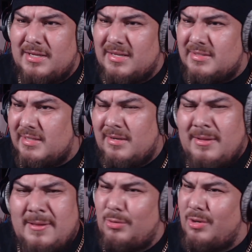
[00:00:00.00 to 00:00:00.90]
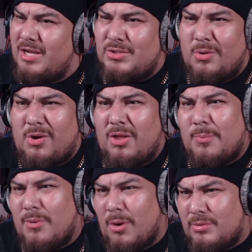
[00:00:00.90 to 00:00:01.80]
Like I said, they do not show all the
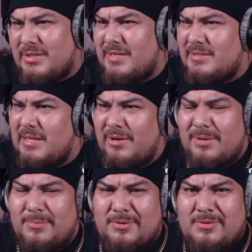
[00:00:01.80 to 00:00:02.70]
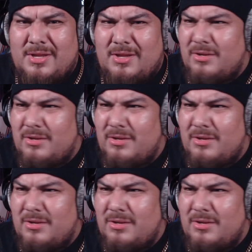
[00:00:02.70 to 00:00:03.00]
protests out here, bro.